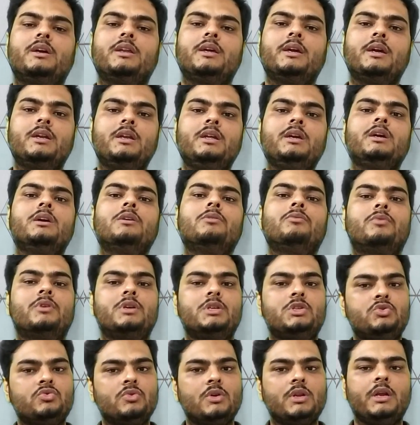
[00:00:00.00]
creating a
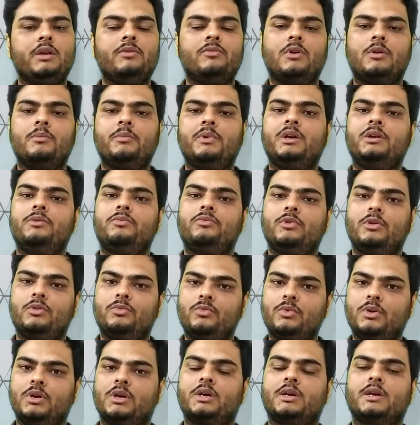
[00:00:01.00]
virtual environment for
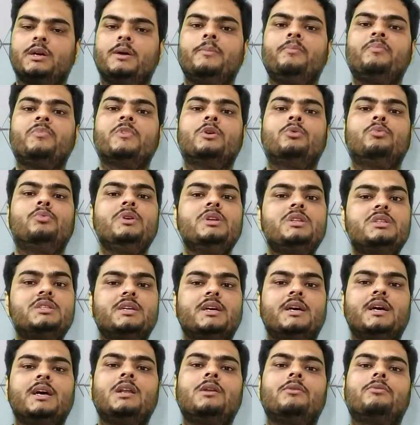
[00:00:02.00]
work, which
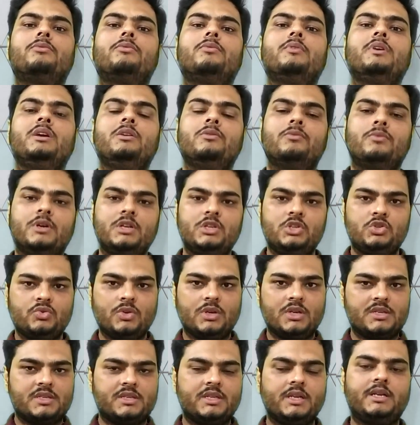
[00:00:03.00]
help in
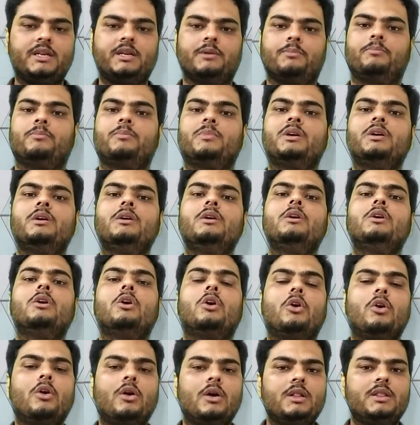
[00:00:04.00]
virtual setup,
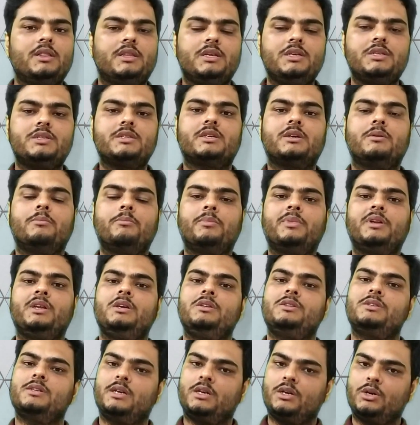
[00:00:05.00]
all these
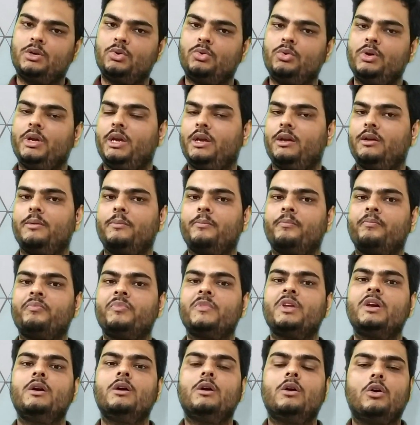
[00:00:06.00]
companies are growing.
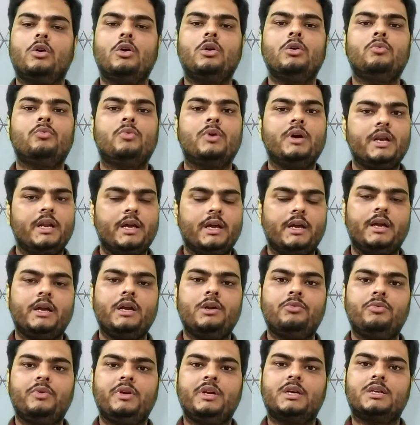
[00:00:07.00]
On one
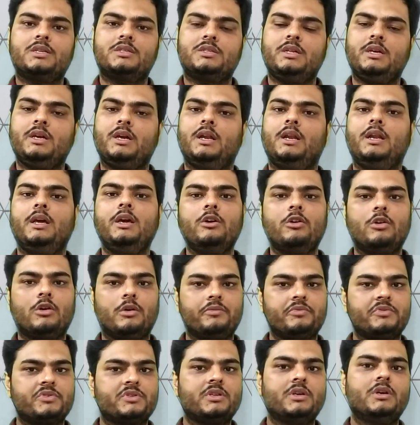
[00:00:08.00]
hand, we are seeing
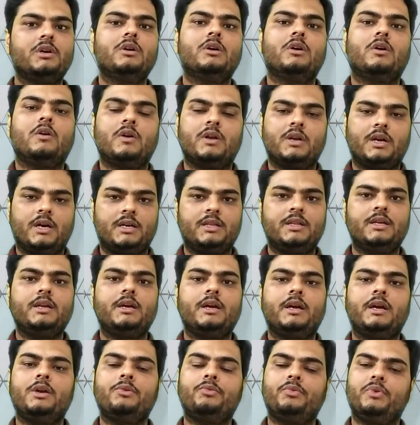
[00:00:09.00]
layoffs. On other
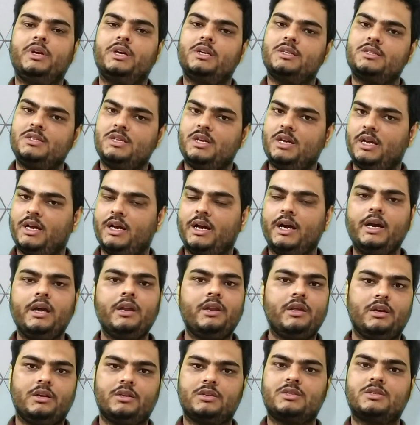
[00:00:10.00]
hand, we are seeing
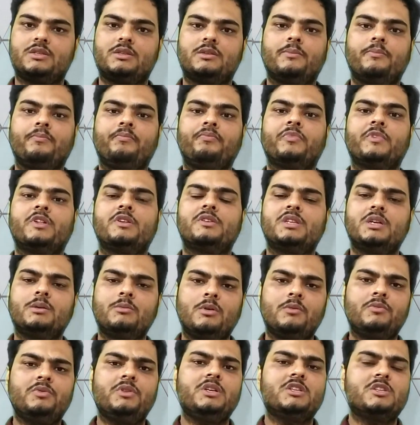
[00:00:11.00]
hirings.
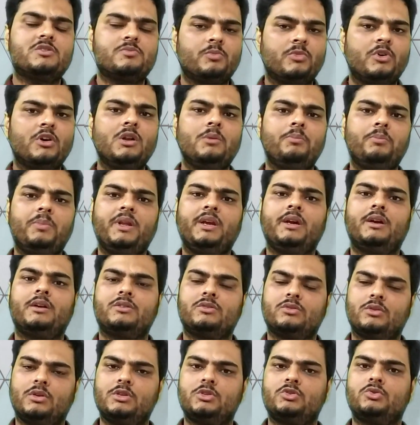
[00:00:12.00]
Some of the small
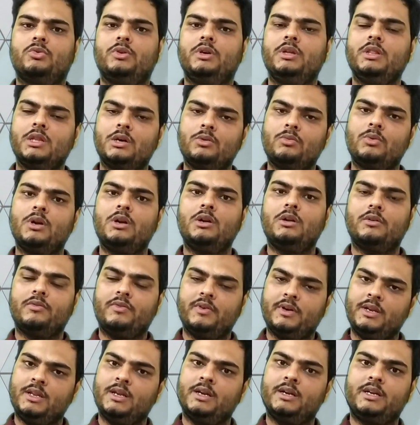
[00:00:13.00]
players also in the world
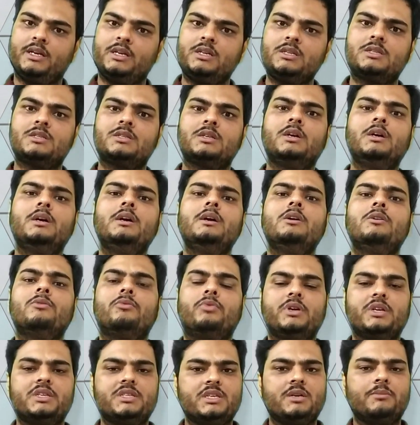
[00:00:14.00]
of analytics,
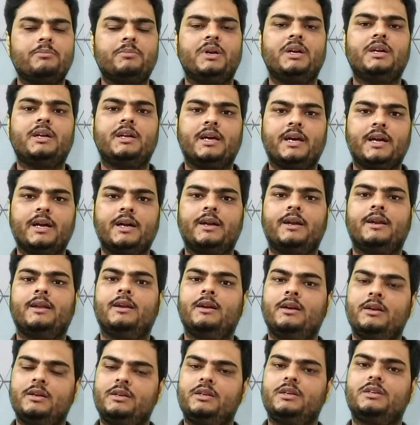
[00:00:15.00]
for example, Tiger
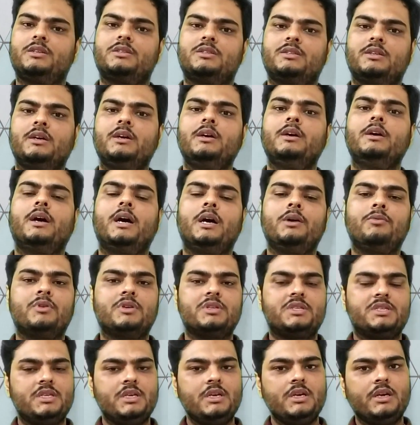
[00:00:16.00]
Analytics. I
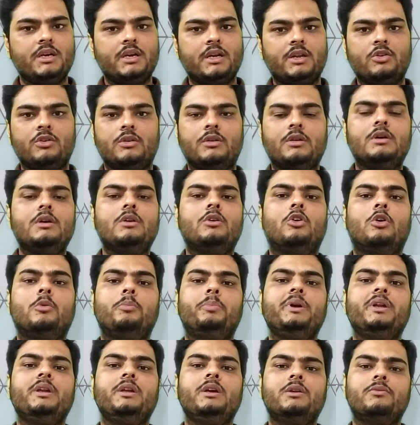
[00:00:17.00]
was seeing an
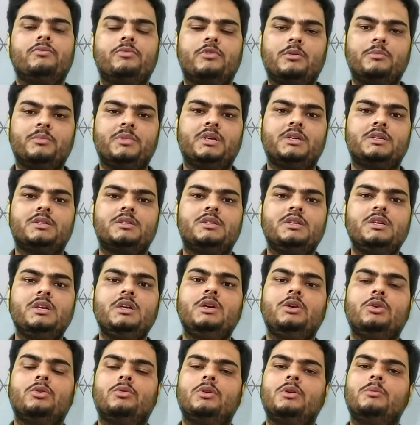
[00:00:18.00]
opinion from their
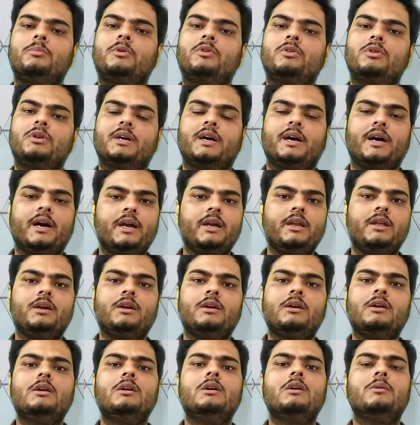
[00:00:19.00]
CEO about
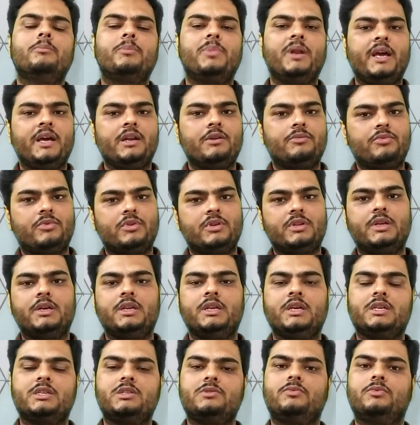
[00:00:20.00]
hiring plan for the
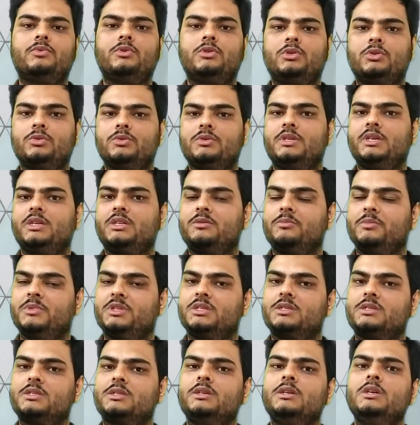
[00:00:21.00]
next 4 to 6
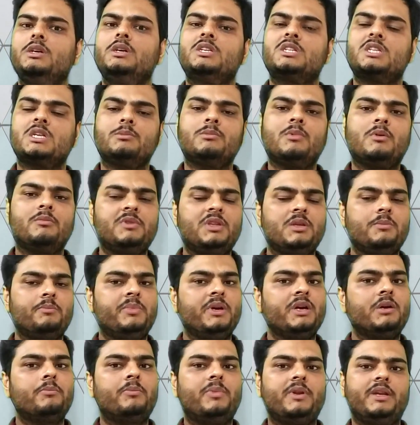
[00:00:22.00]
months. Some of the
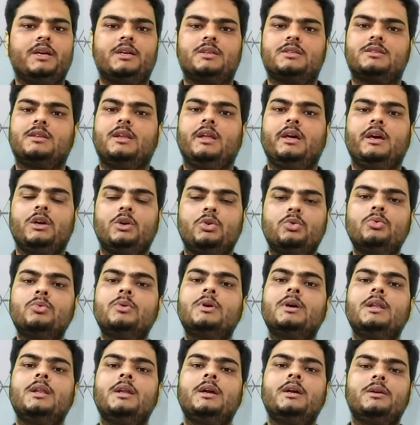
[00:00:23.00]
big players like
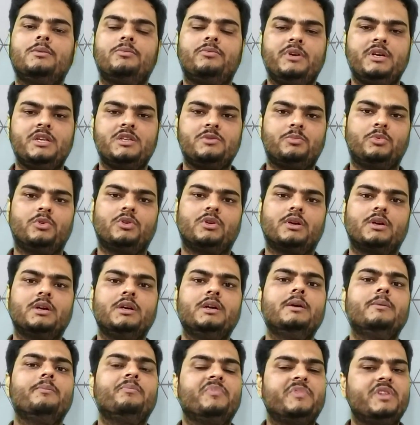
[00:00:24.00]
Google and Facebook,
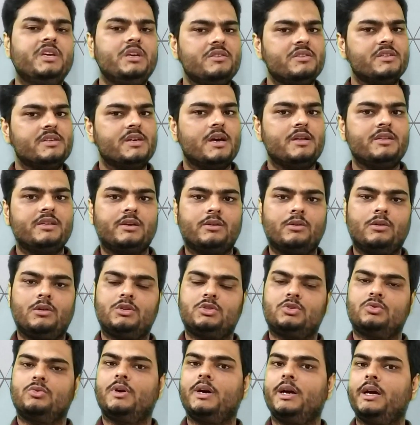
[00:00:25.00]
these guys are
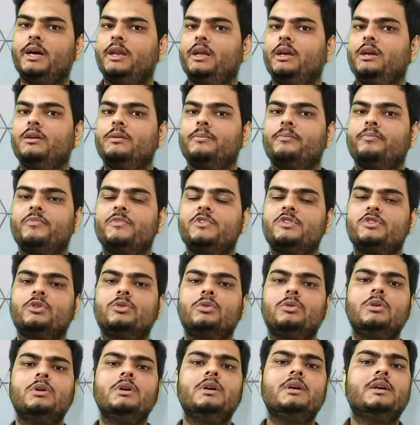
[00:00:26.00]
also hiring.
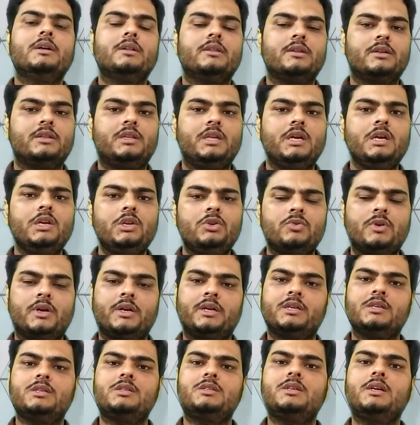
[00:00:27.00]
So the thing to
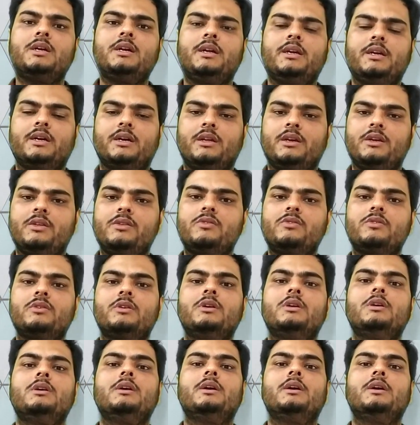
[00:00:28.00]
understand here is